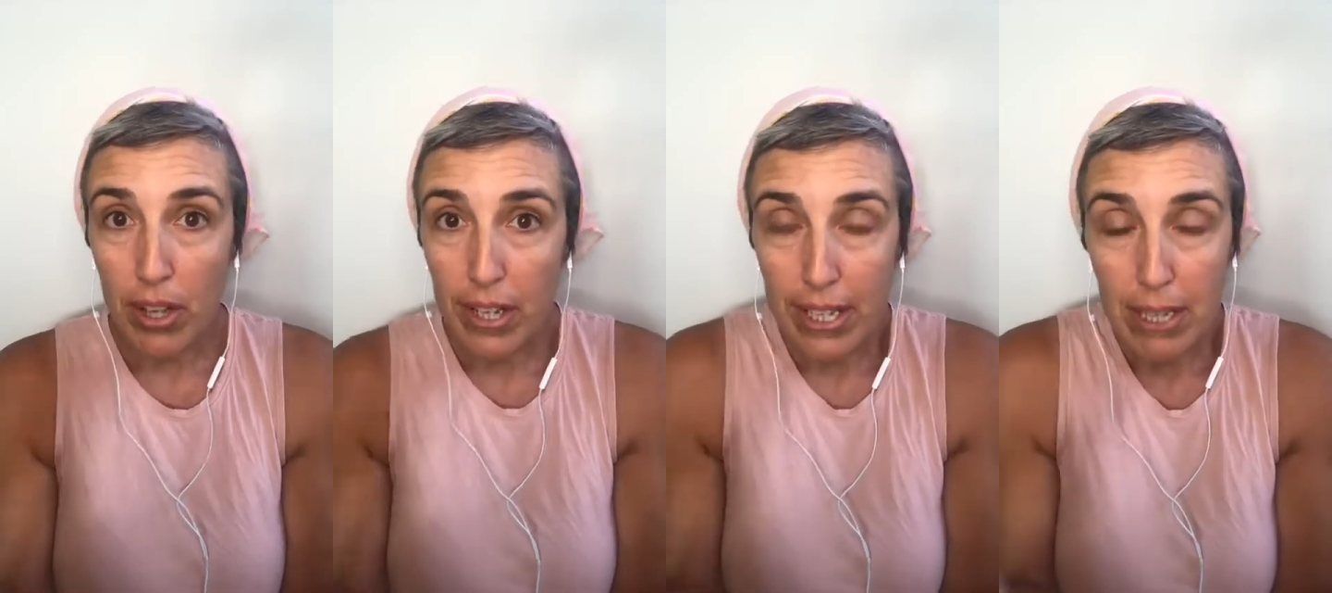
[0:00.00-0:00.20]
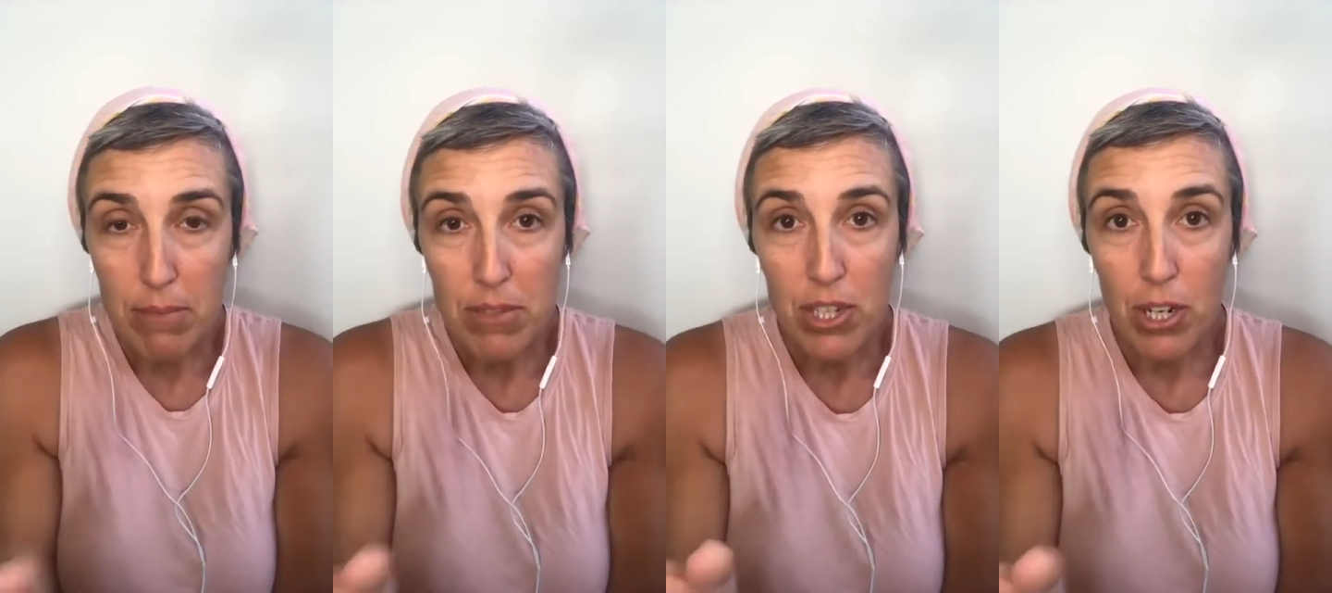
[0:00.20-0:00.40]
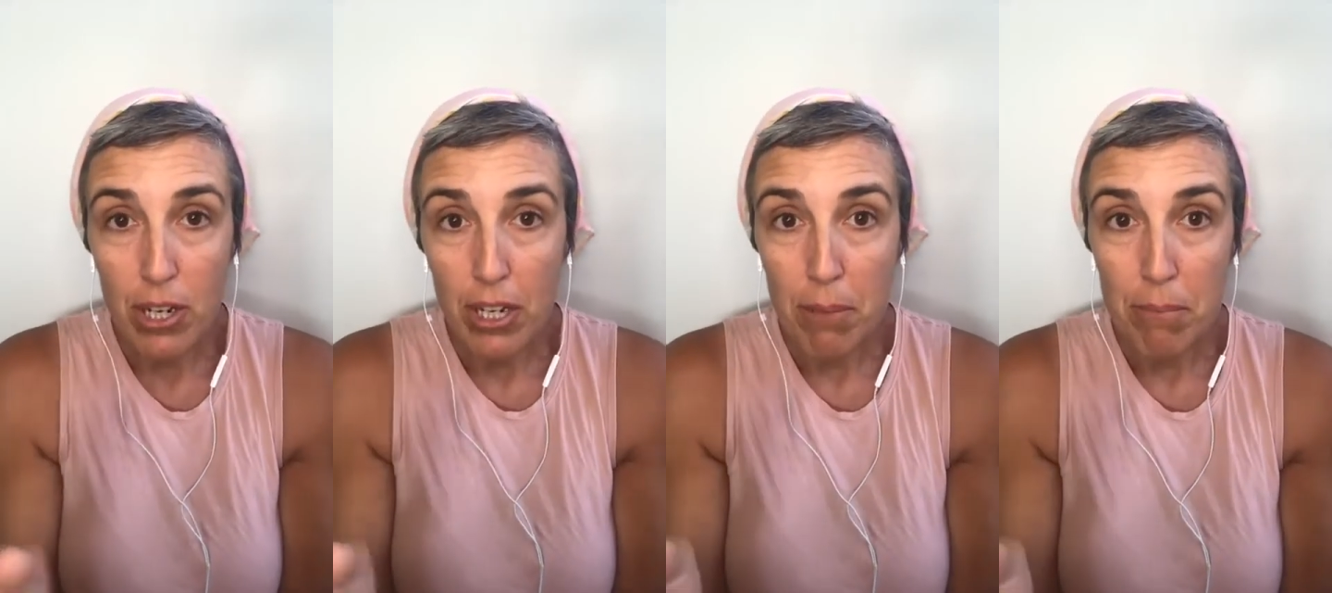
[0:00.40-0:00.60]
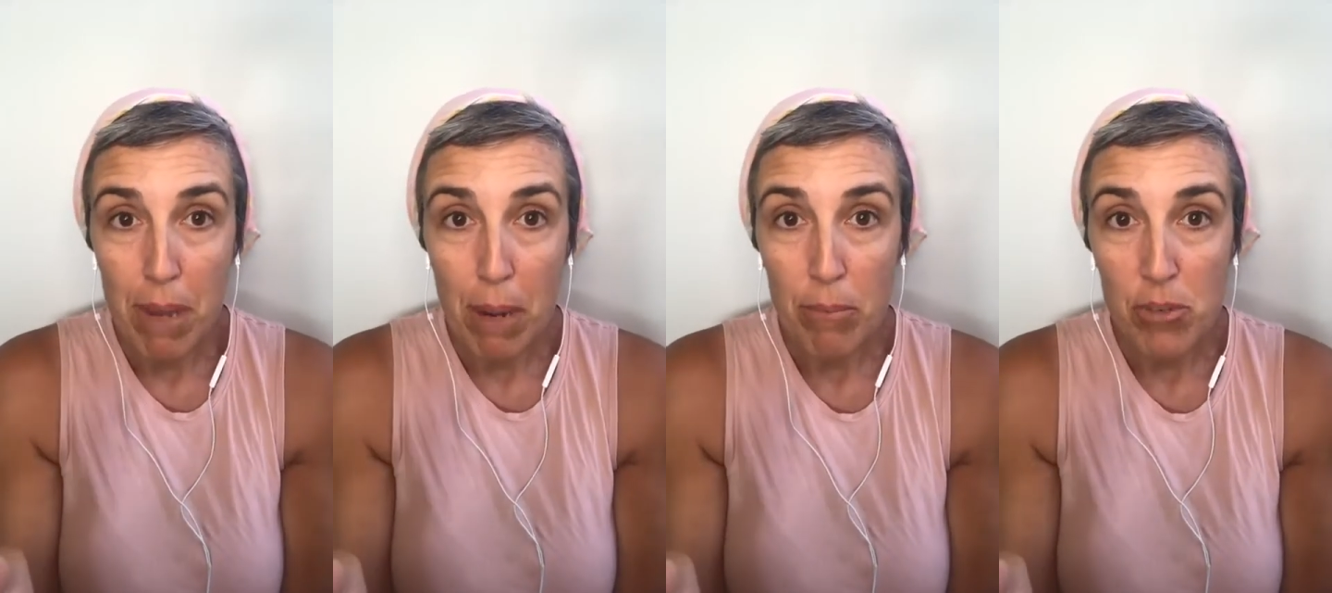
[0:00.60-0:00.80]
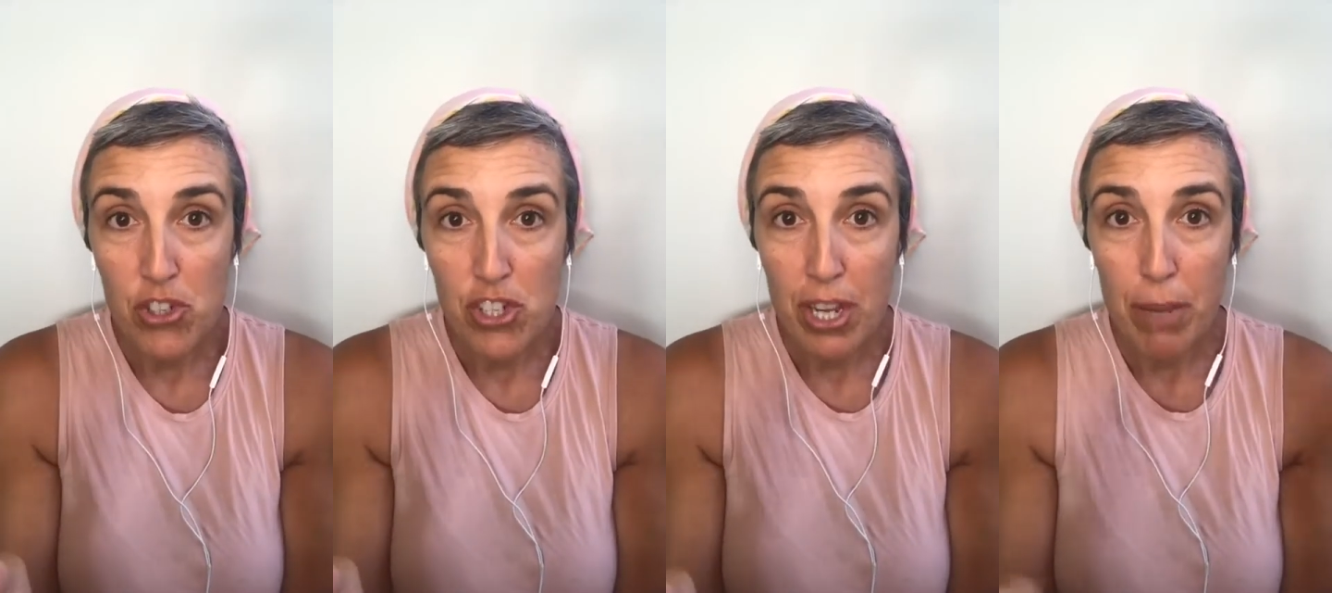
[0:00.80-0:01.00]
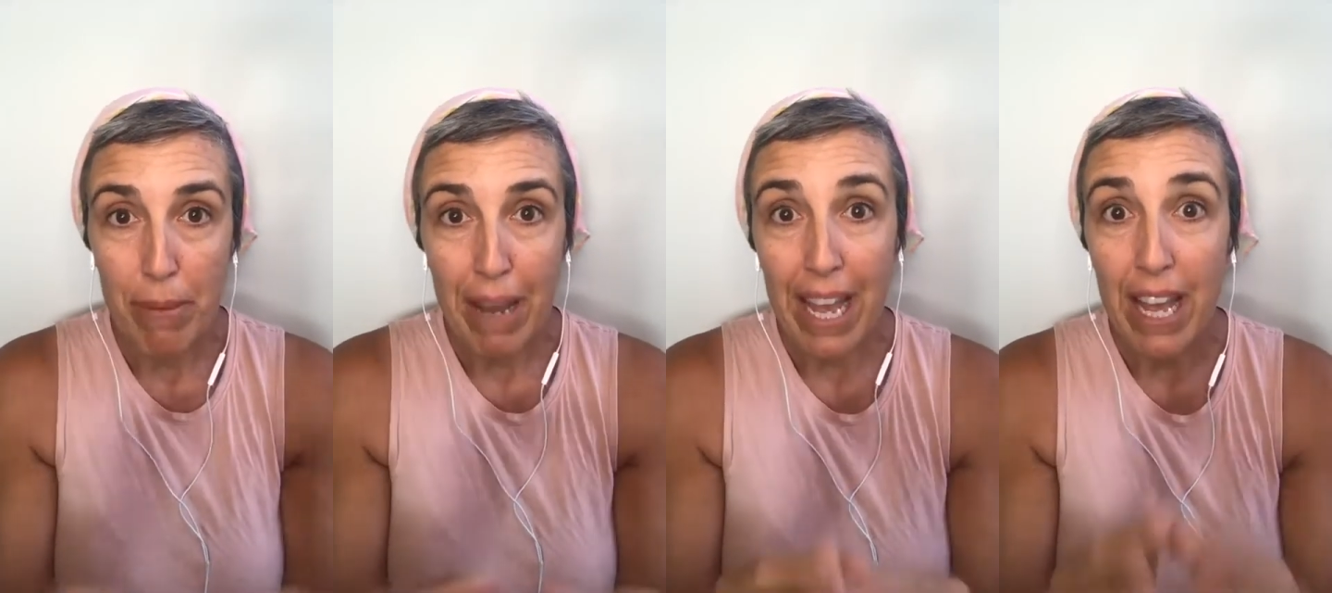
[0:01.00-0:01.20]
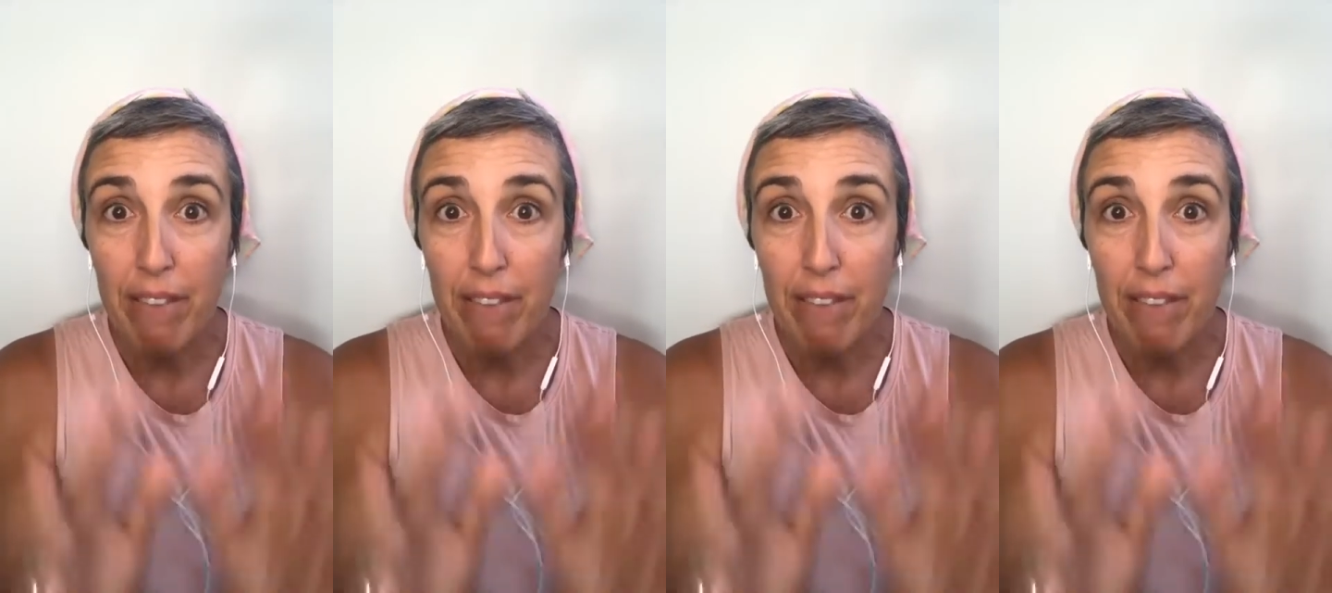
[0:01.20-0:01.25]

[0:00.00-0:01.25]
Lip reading: look, I'm starting a membership.